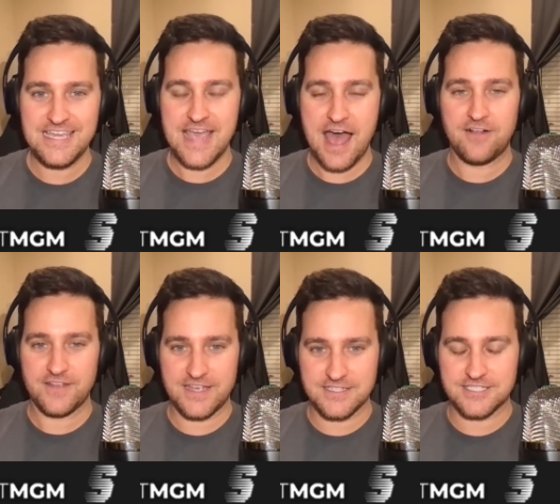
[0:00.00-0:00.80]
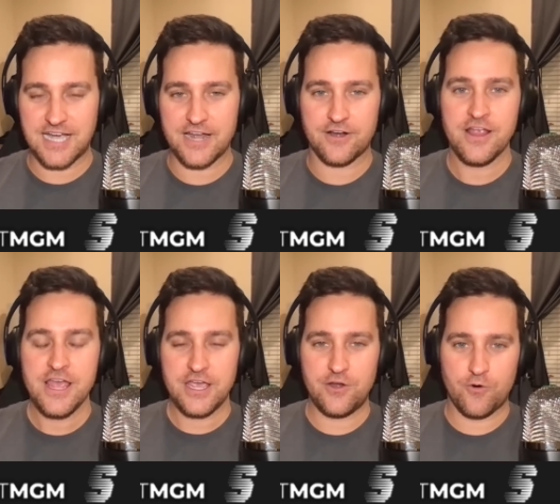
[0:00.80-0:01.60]
EL Insider
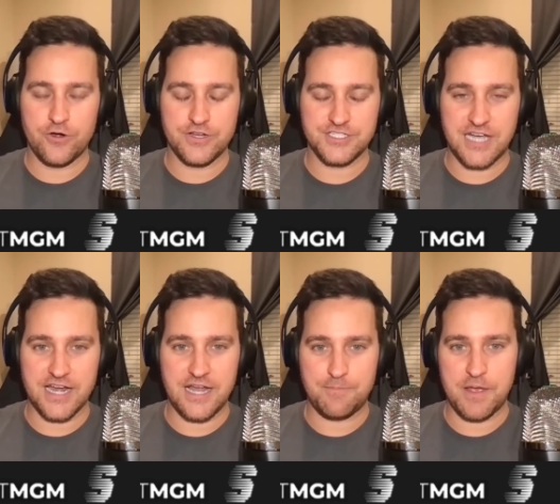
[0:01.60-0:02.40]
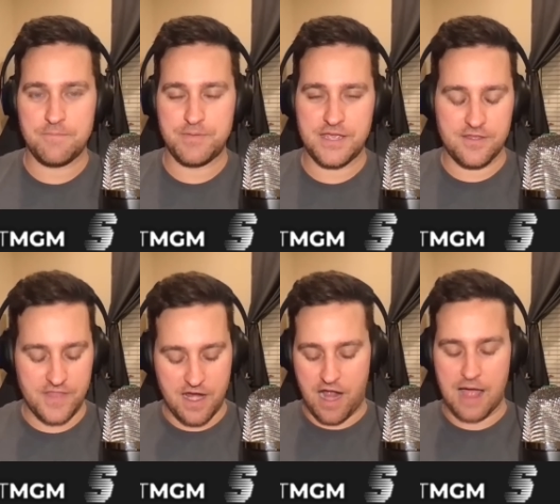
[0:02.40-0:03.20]
in order to sign up and be in
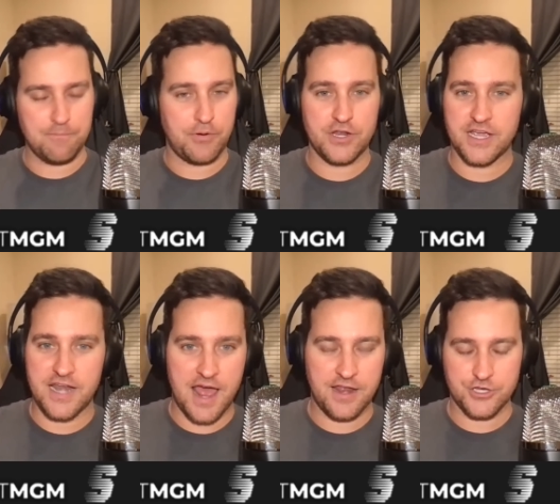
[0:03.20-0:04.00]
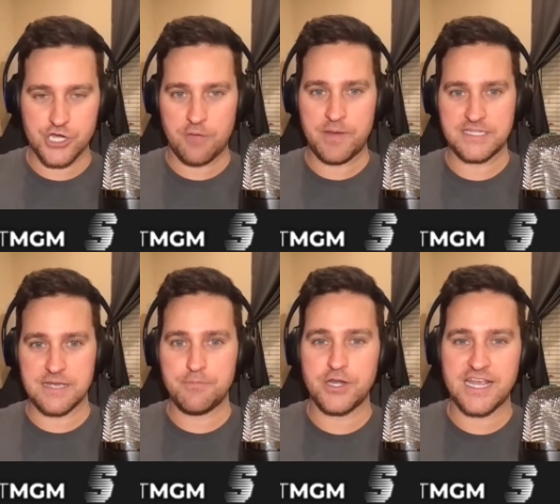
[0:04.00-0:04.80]
there. I'm putting in NHL bets.
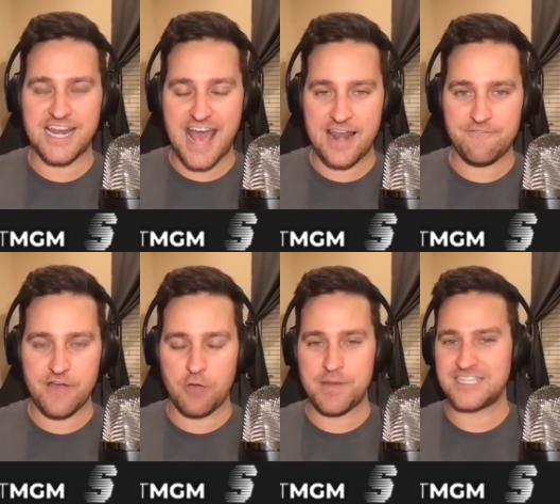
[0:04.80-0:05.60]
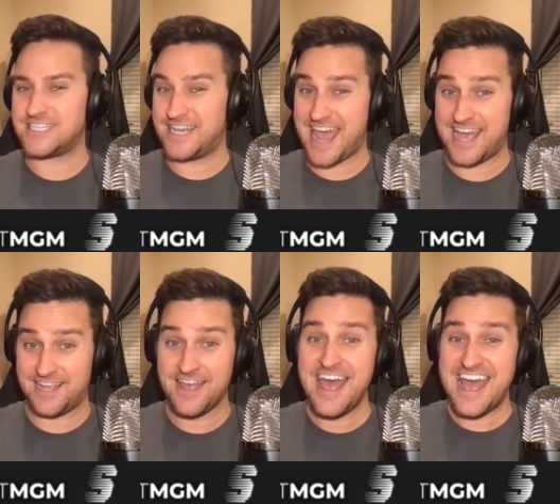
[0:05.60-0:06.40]
I'm putting in NFL bets. And
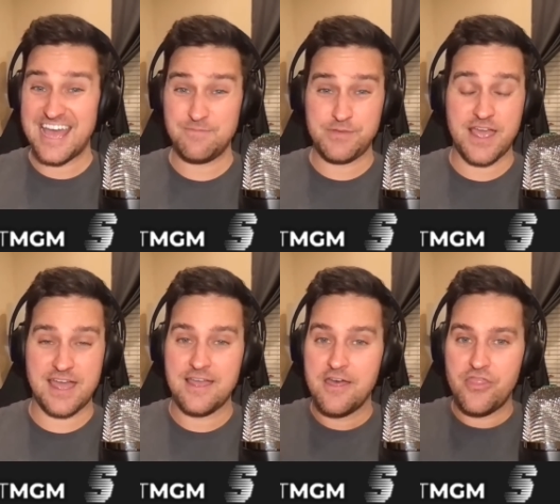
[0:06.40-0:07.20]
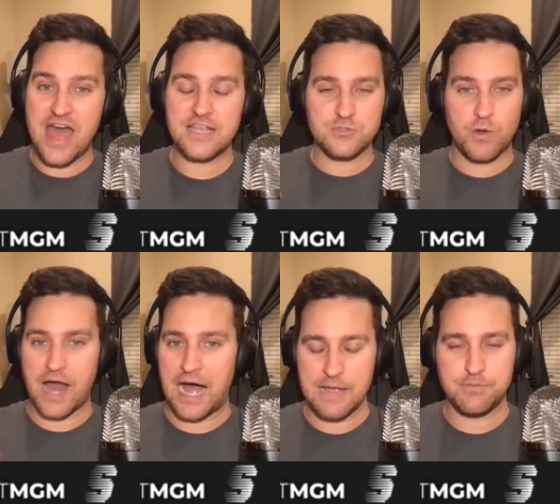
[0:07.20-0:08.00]
hey, NBA, that is what
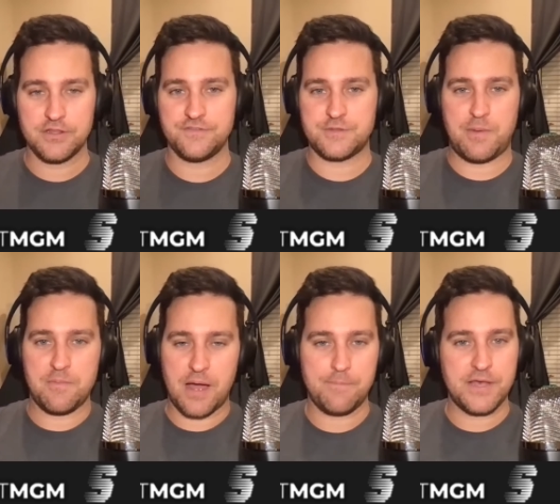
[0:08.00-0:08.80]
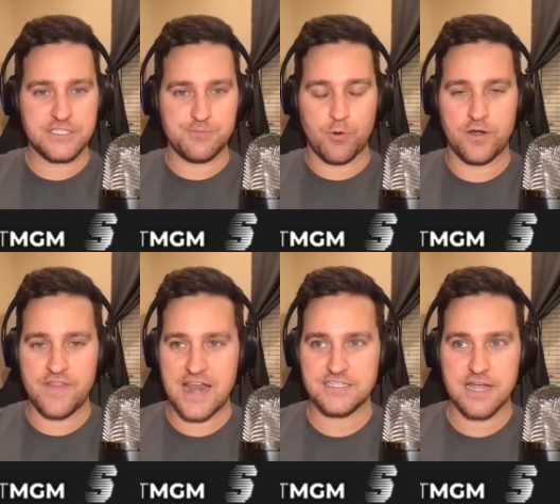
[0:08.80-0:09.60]
I believe to be my best sport. And
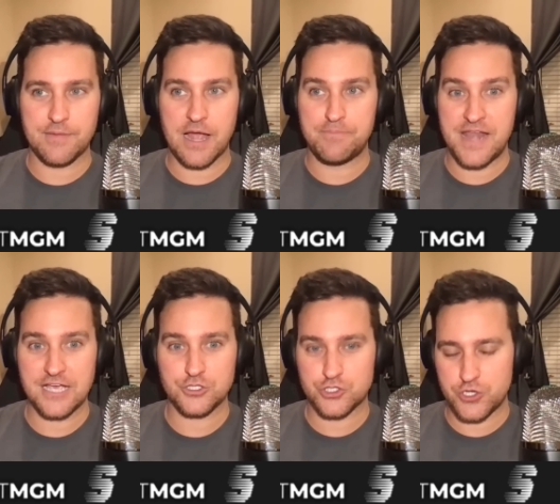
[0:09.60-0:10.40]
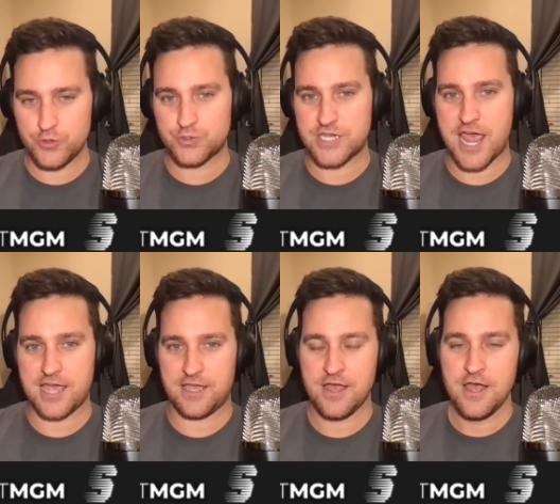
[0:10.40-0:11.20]
that is coming up next
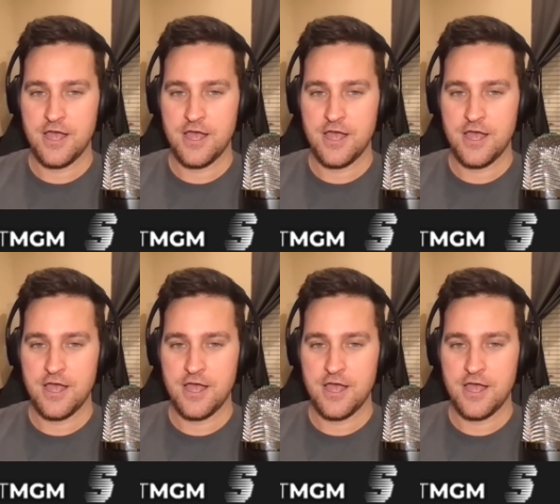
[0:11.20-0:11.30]
Tuesday